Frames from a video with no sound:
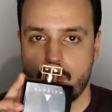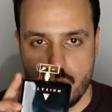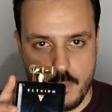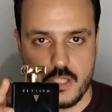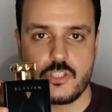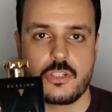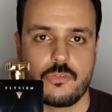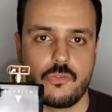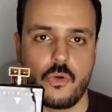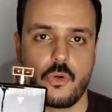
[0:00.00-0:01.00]
too much
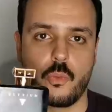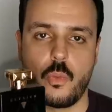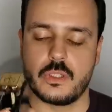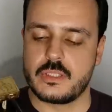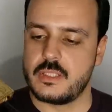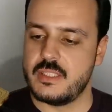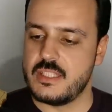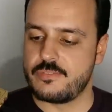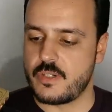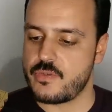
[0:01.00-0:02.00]
for what
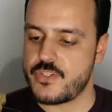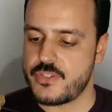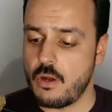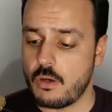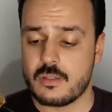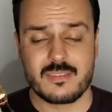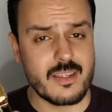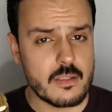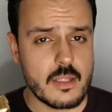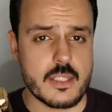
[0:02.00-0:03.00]
these fairnesses are
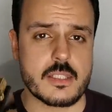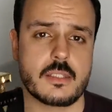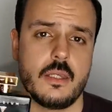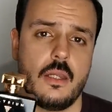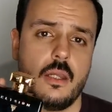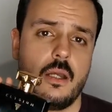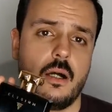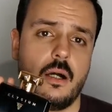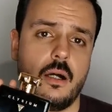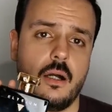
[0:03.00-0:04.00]
nonetheless
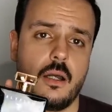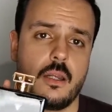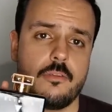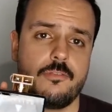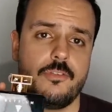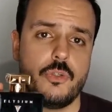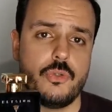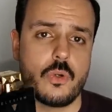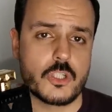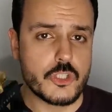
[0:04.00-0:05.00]
uh, if
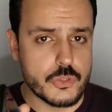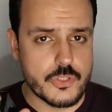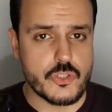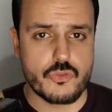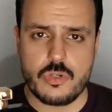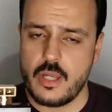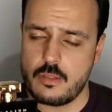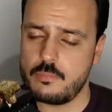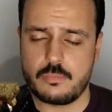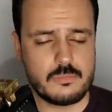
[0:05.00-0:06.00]
you are curious to try
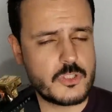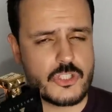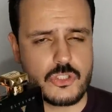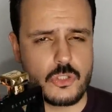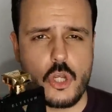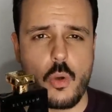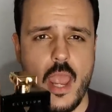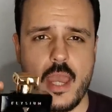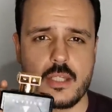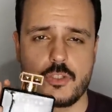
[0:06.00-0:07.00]
them just go
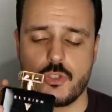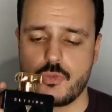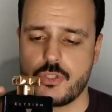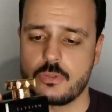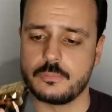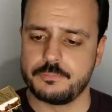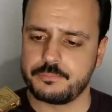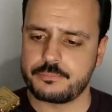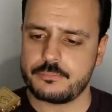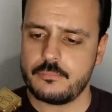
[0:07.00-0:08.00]
ahead and do so
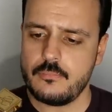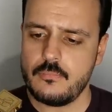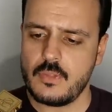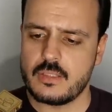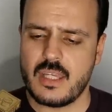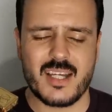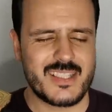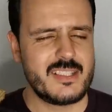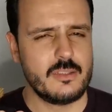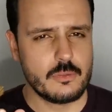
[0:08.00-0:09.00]
they
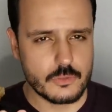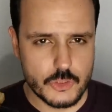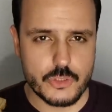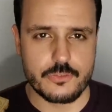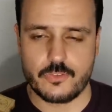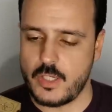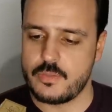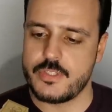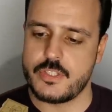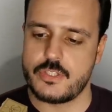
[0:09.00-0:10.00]
are still good
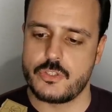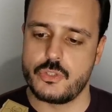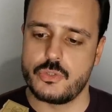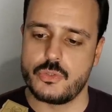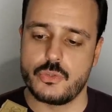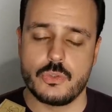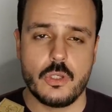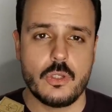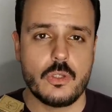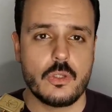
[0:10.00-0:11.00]
fragrances to
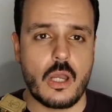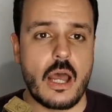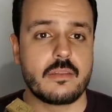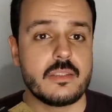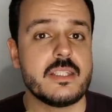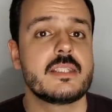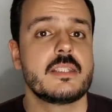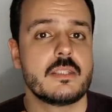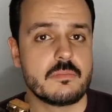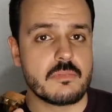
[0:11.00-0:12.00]
at
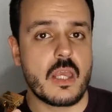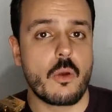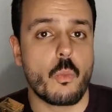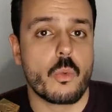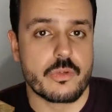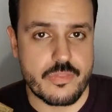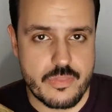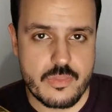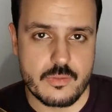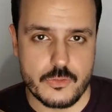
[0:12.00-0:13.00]
least they are
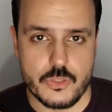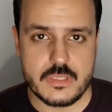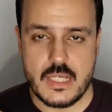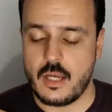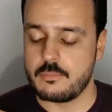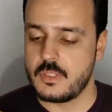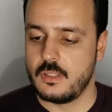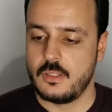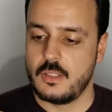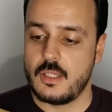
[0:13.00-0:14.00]
worth your time
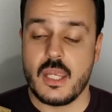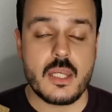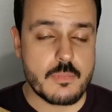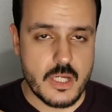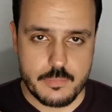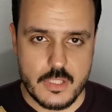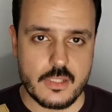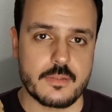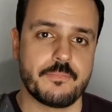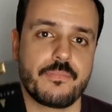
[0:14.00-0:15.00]
in my
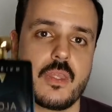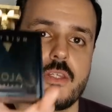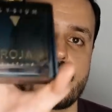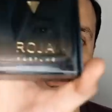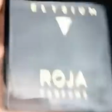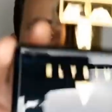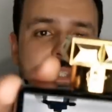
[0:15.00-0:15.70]
opinion so